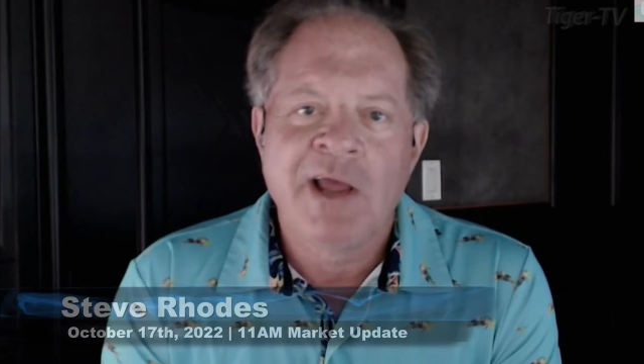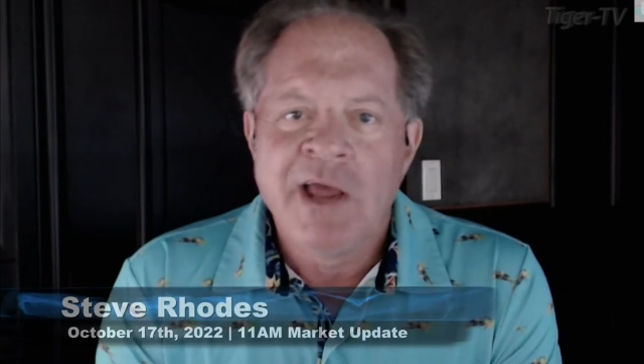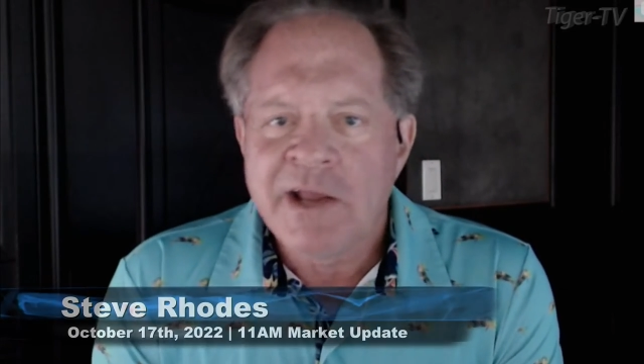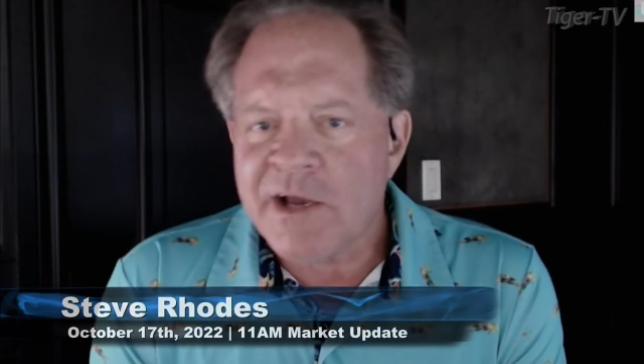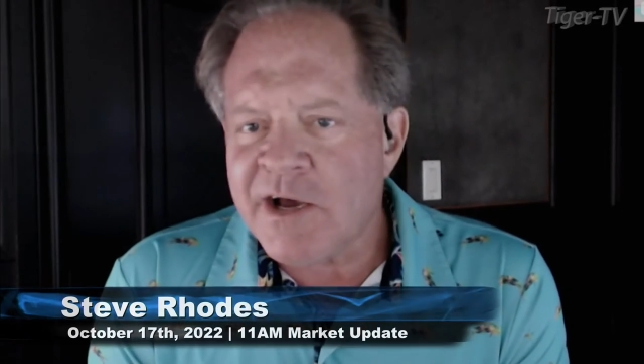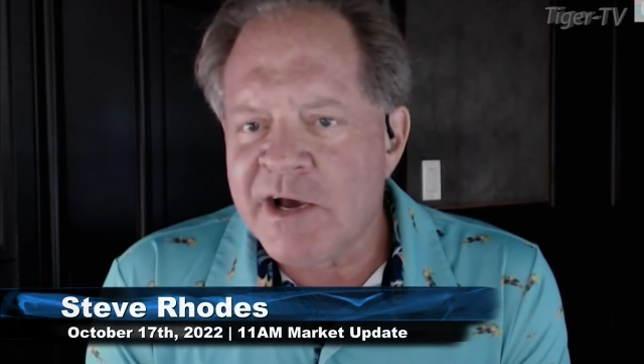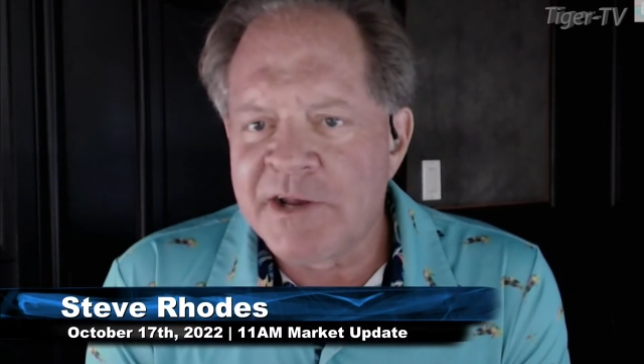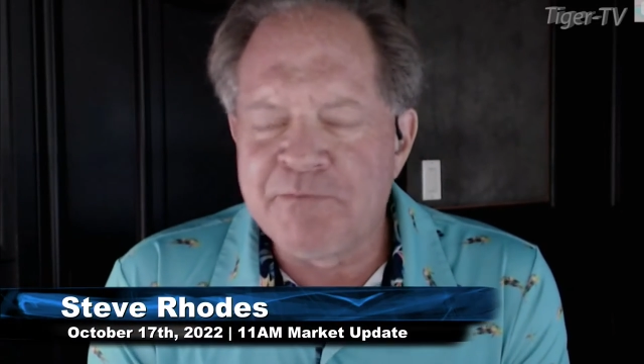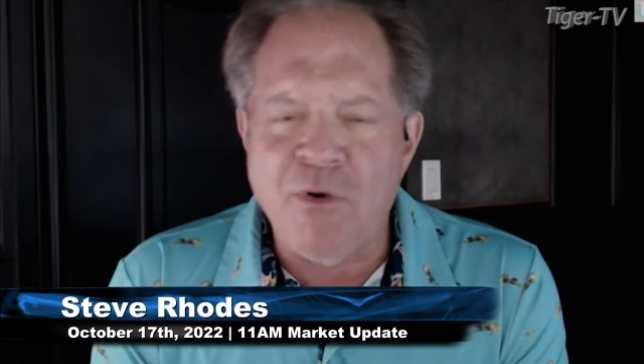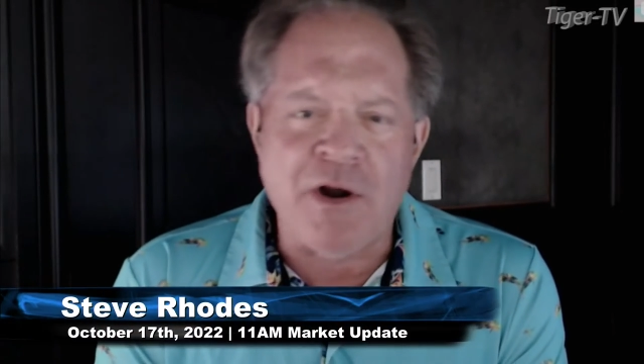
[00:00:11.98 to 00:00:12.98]

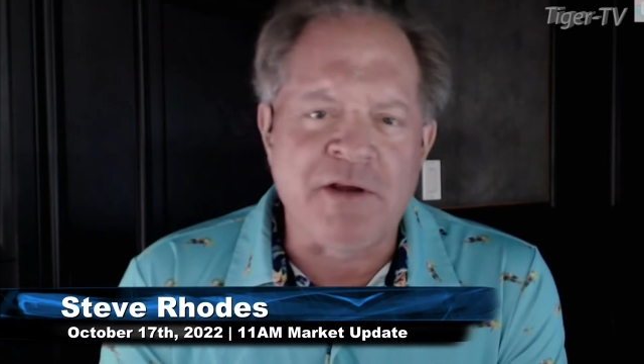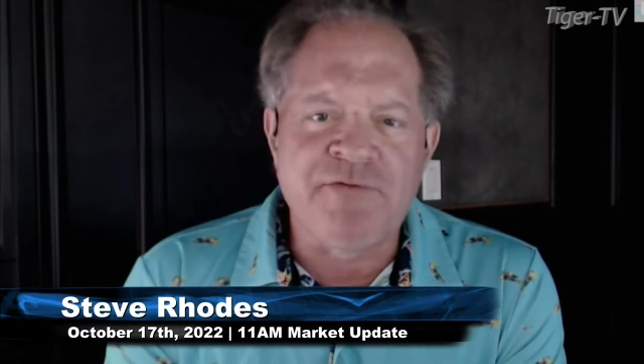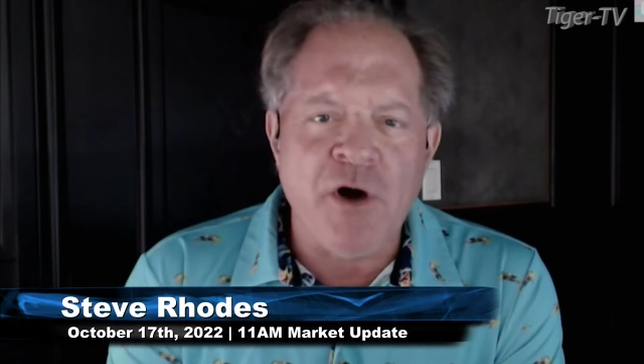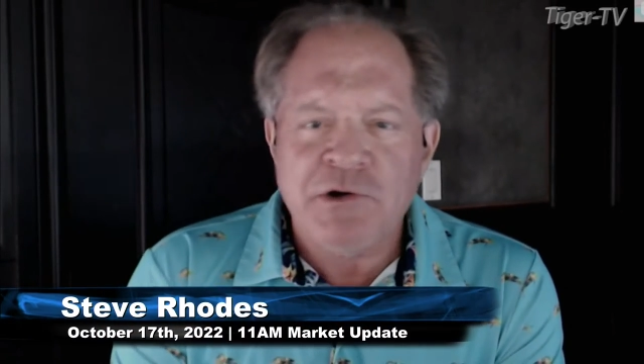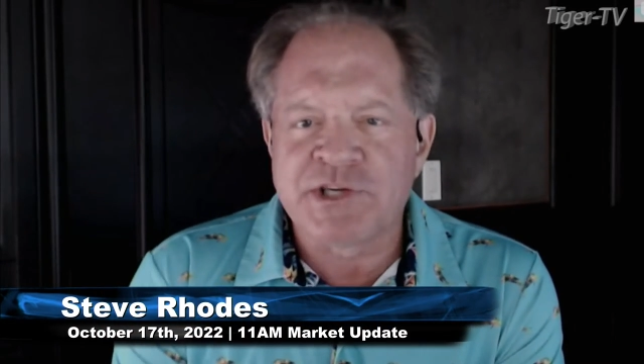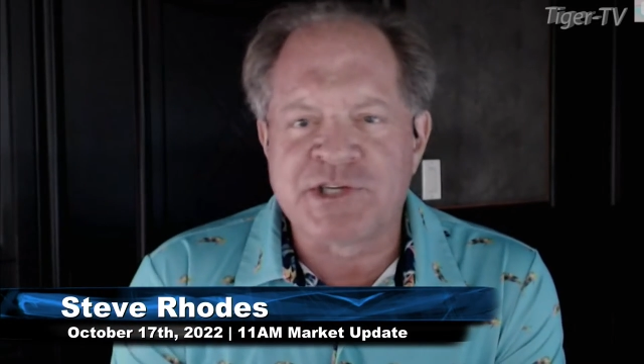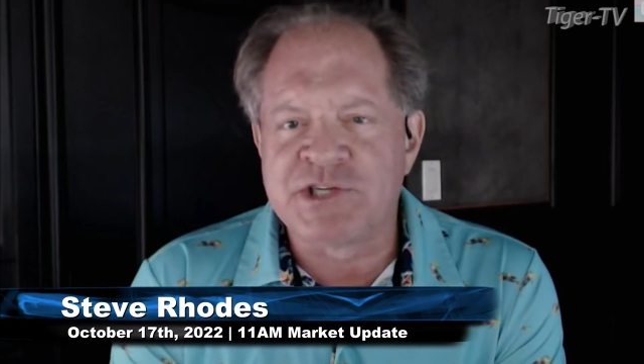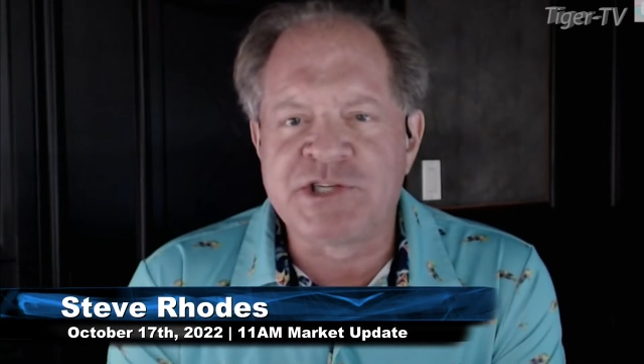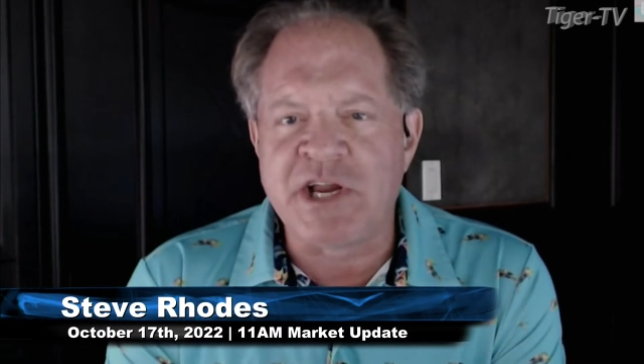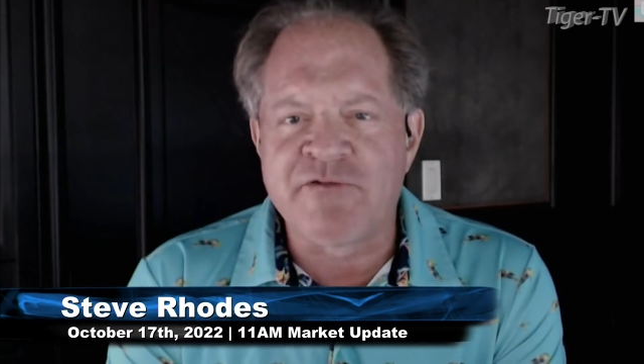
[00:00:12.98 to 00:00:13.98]
Good morning, folks. This is
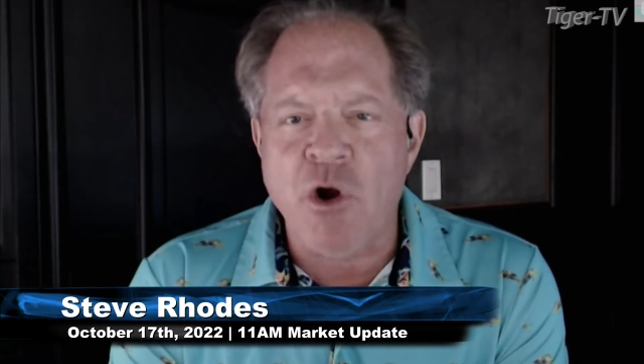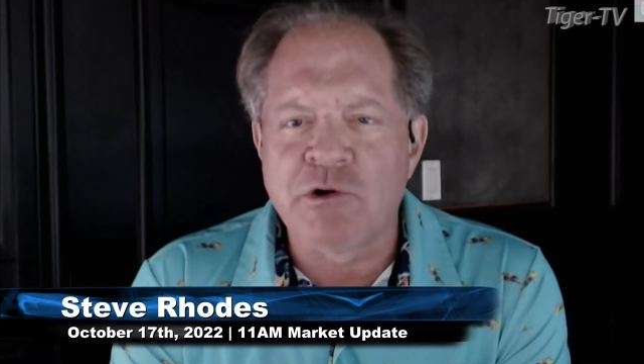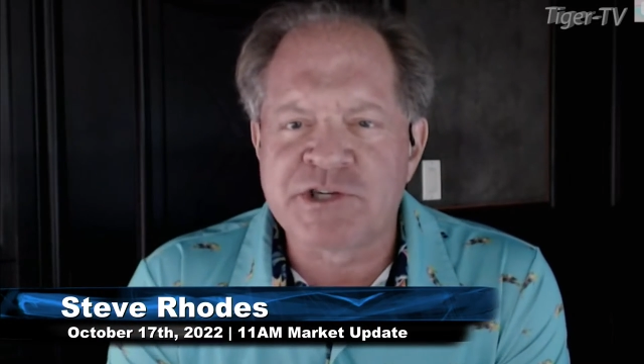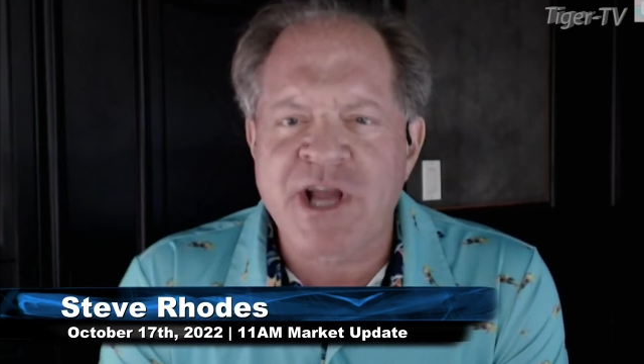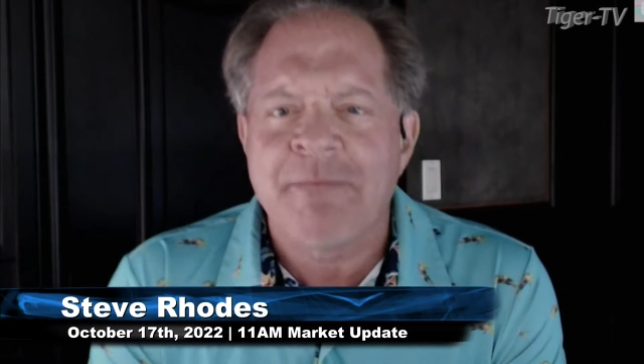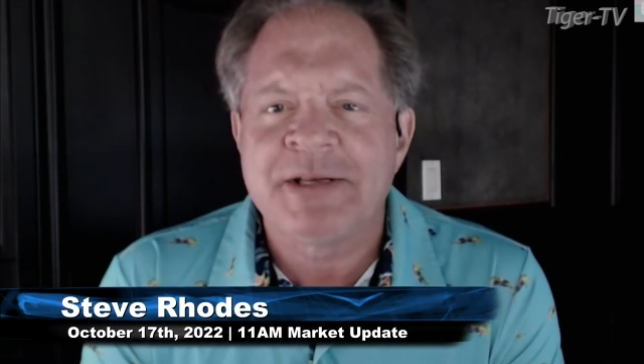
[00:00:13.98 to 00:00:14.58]
Steve Rhodes coming